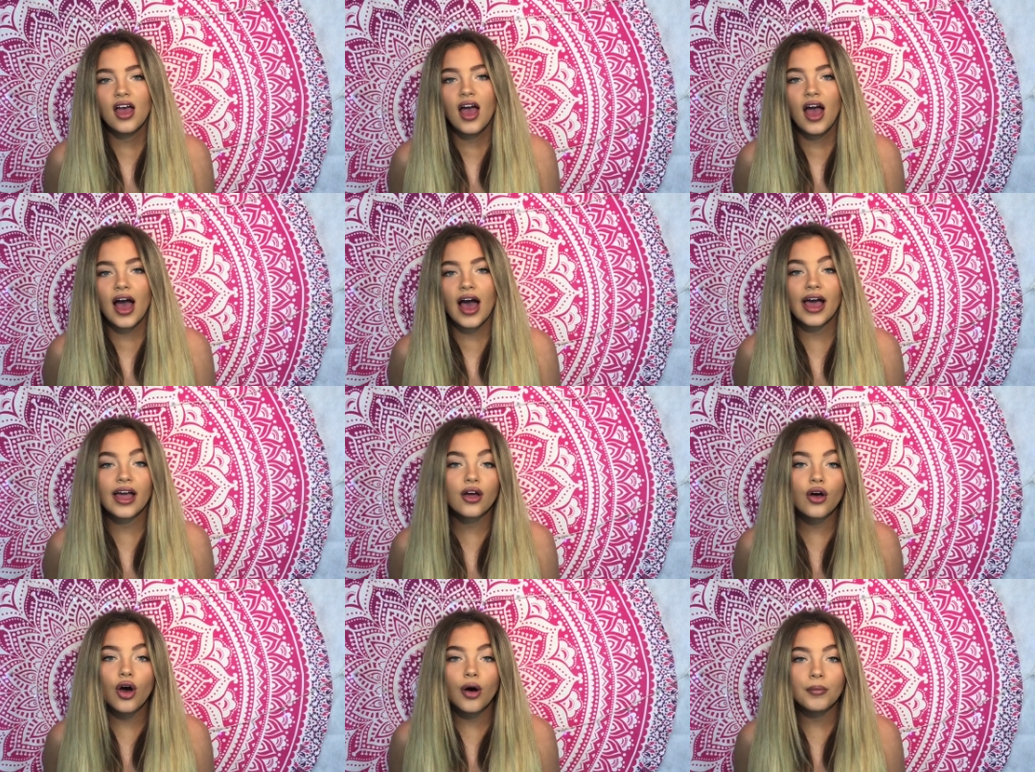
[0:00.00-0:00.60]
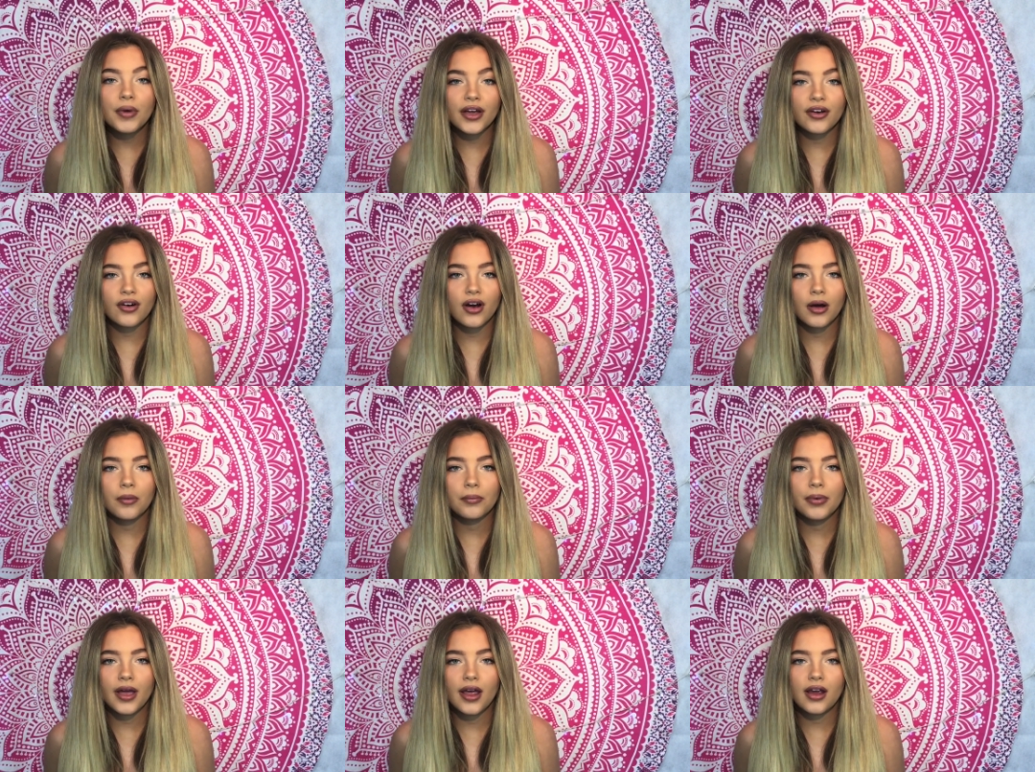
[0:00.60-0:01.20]
I call my
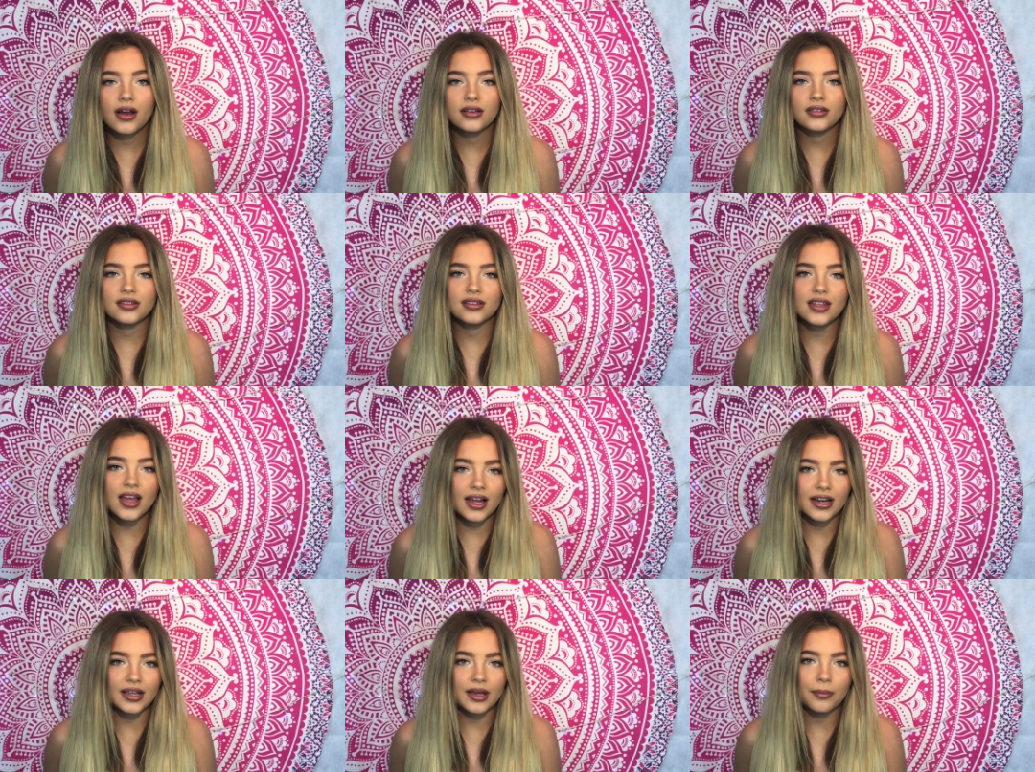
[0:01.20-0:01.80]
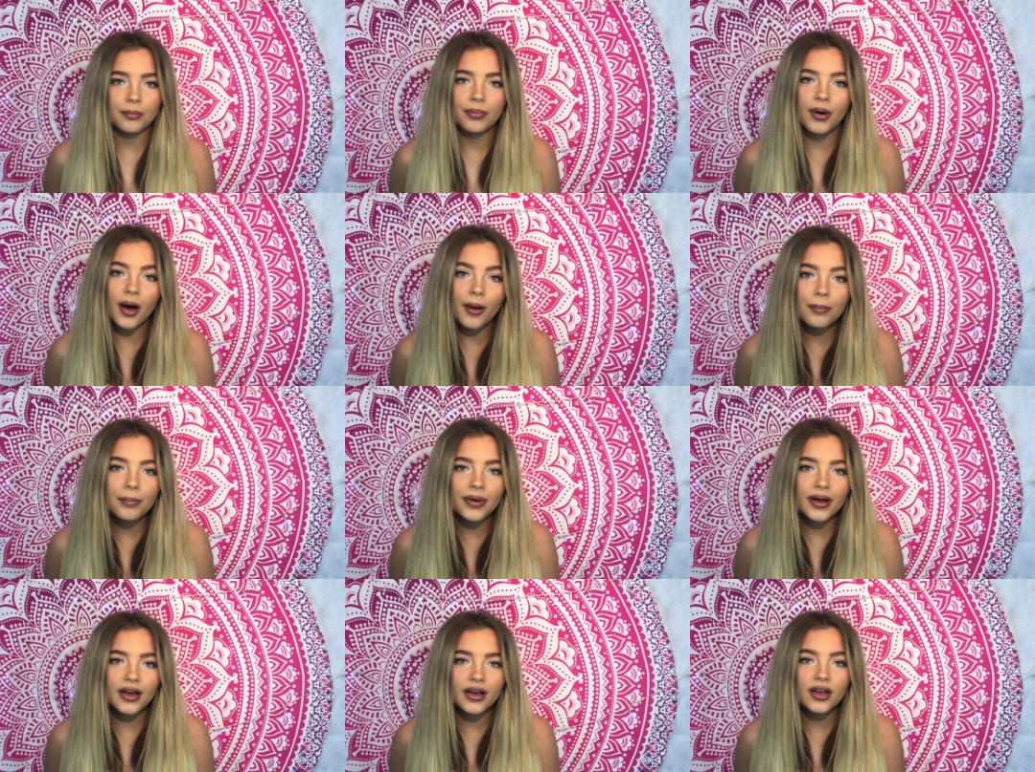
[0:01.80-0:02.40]
grandparents Nanny and
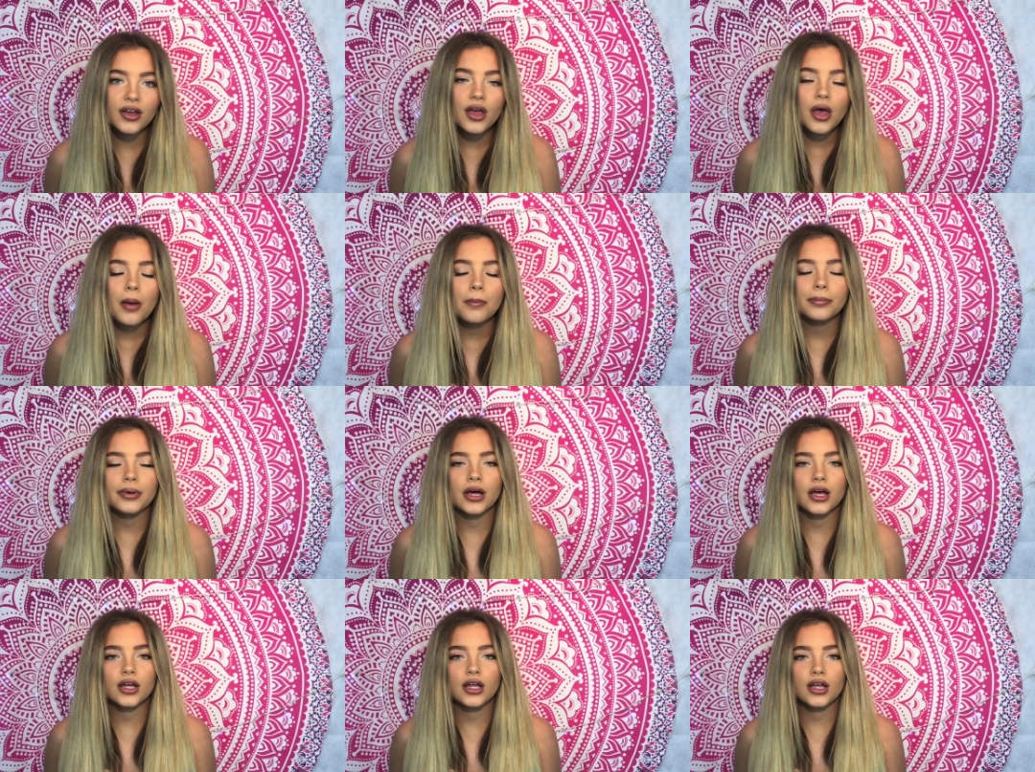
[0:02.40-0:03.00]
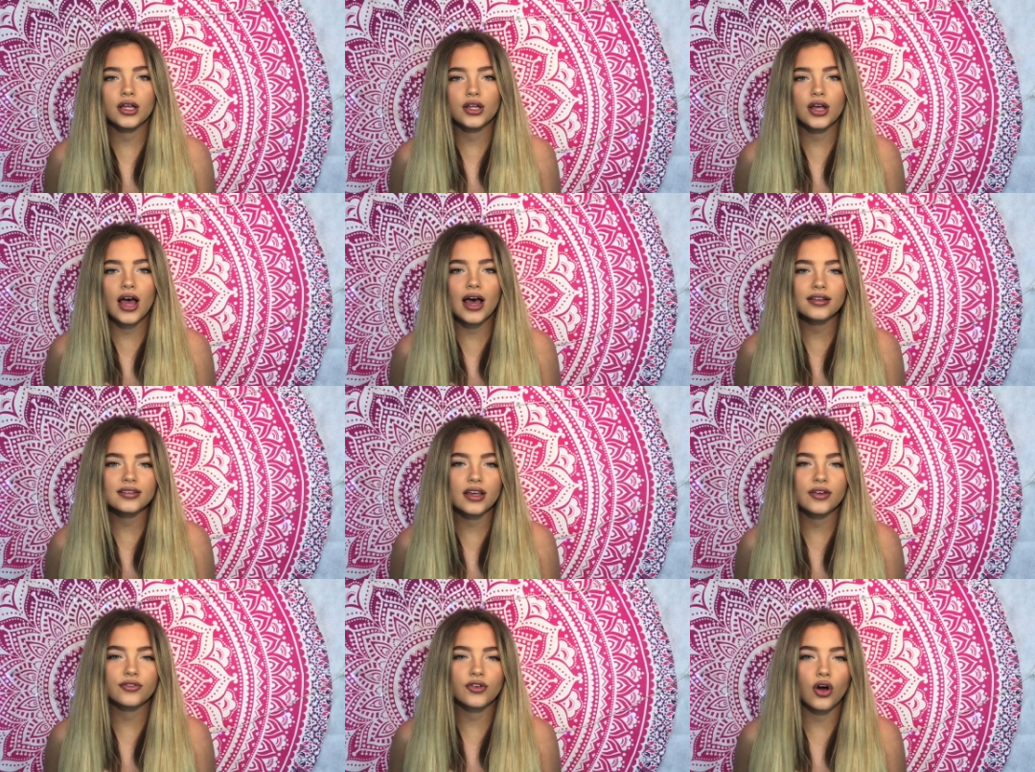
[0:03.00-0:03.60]
Papa, but as
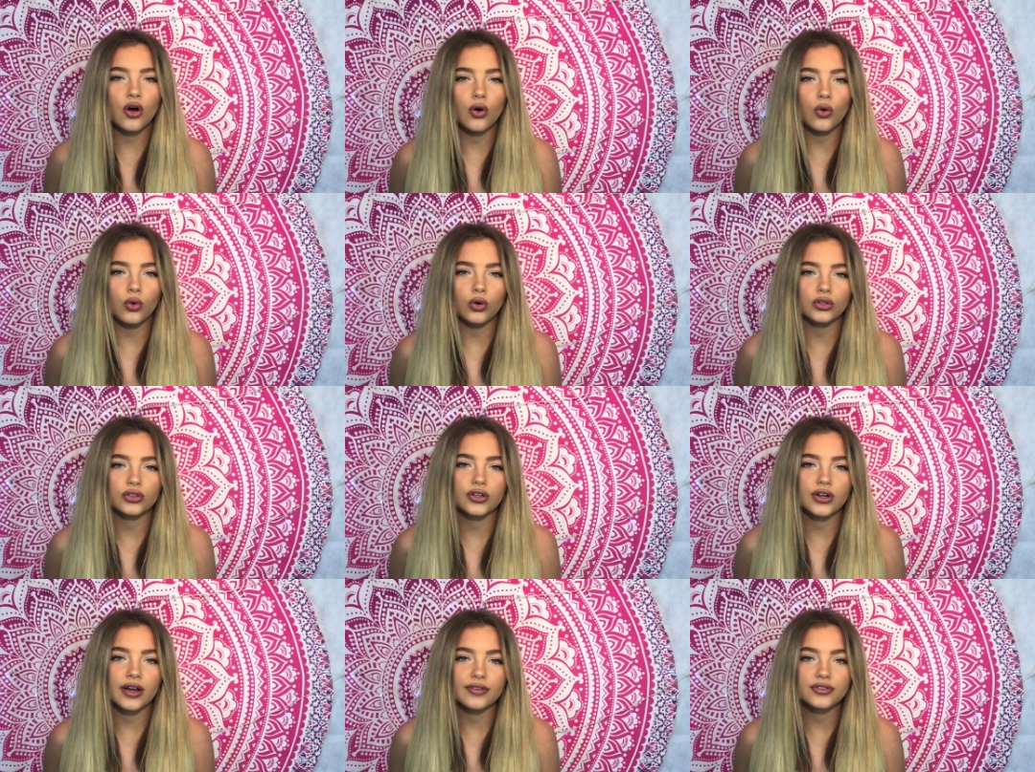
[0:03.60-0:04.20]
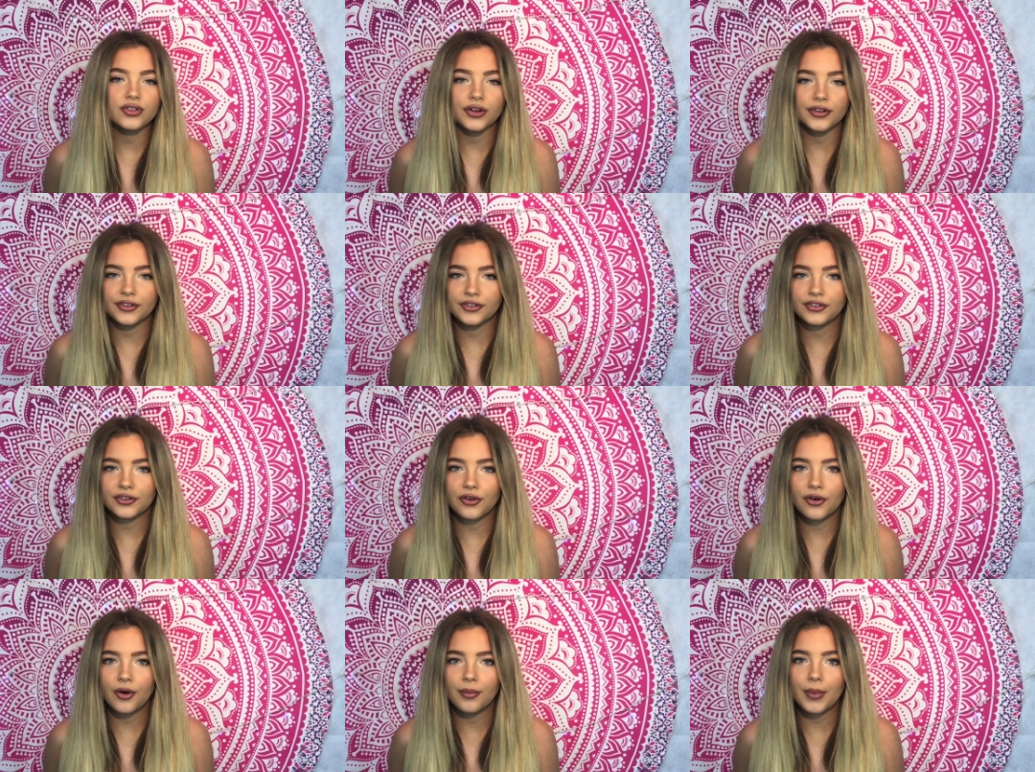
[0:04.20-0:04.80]
I've got older I started to
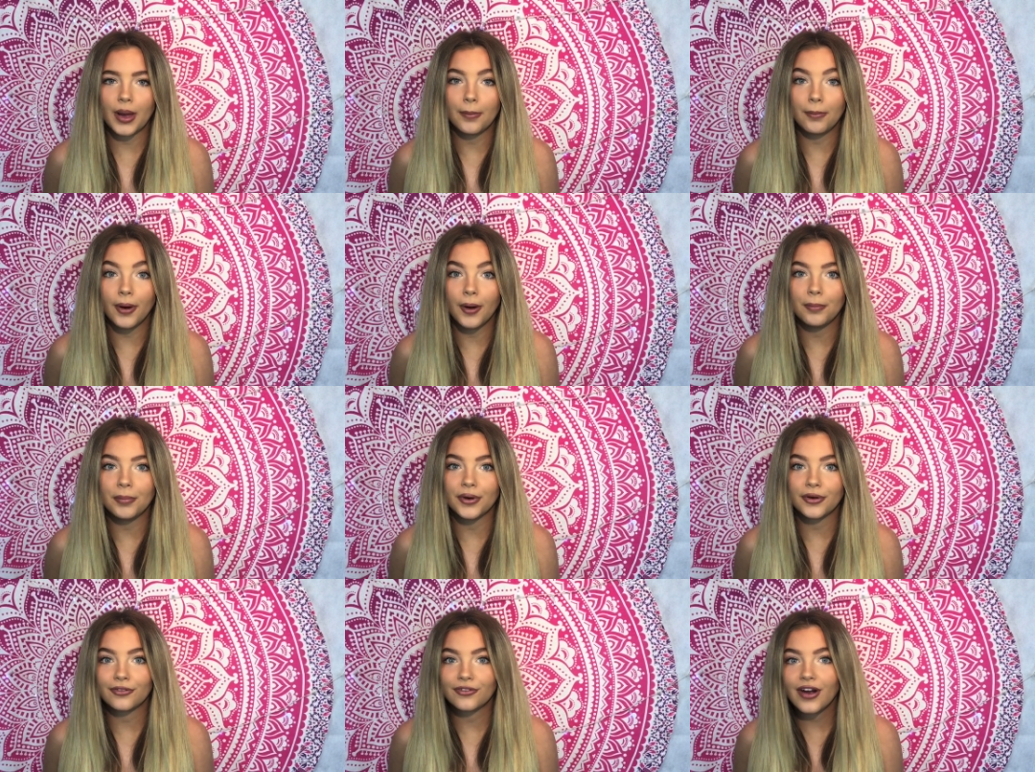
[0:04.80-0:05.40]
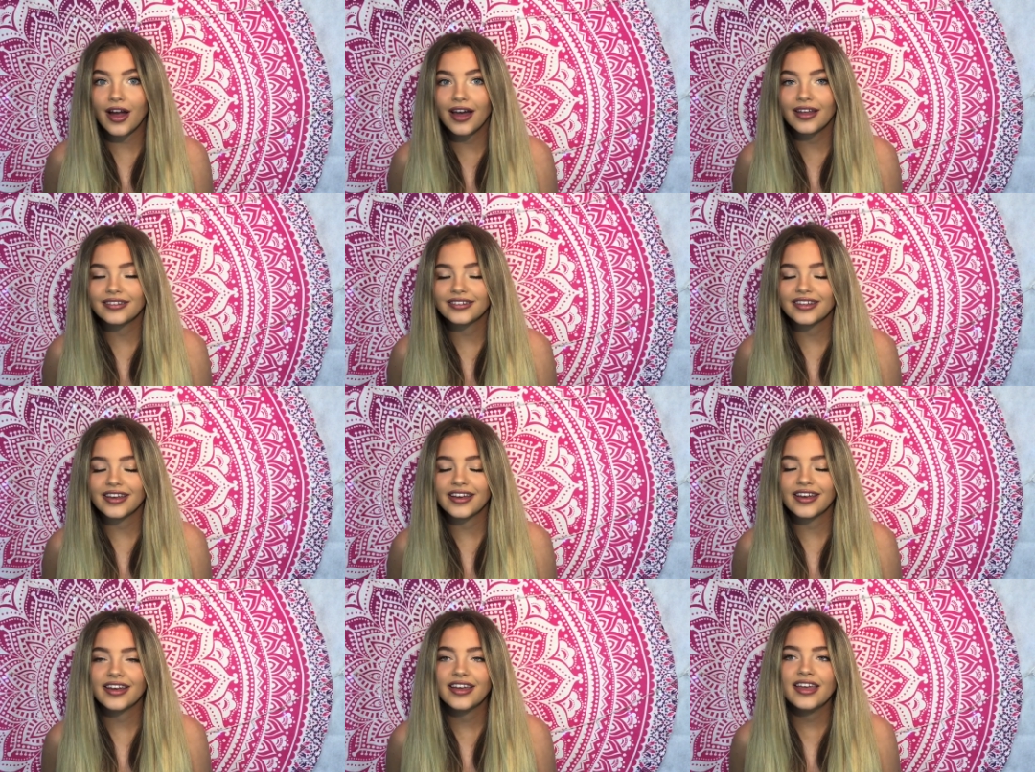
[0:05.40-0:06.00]
call my Papa
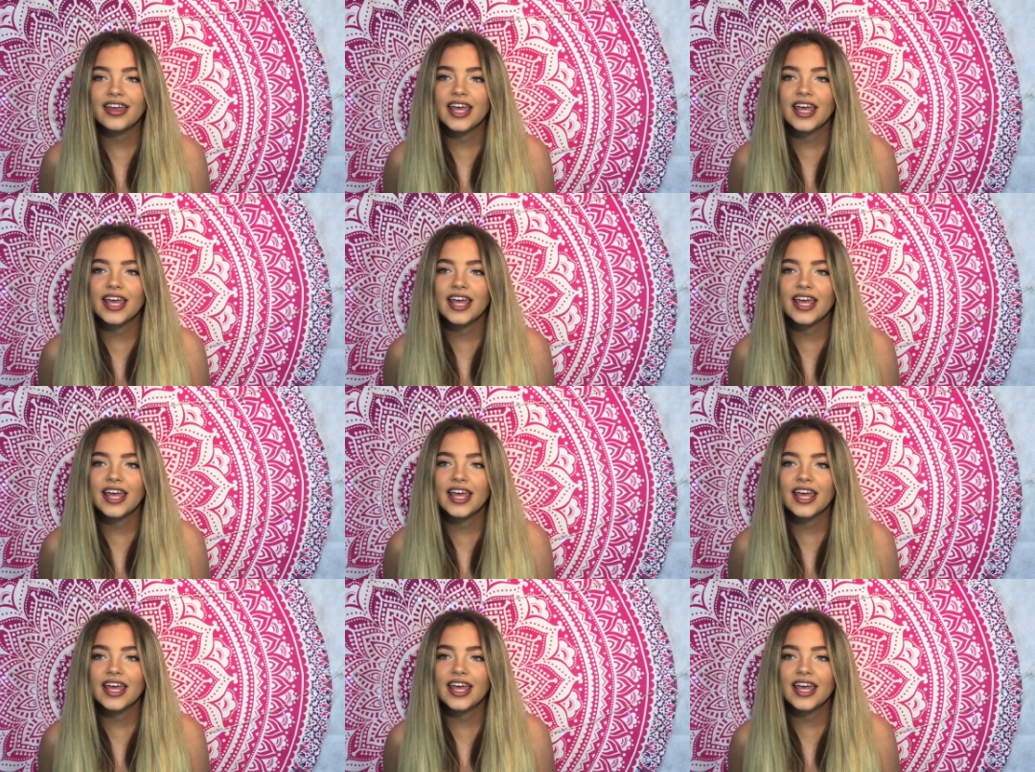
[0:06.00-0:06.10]
Granda.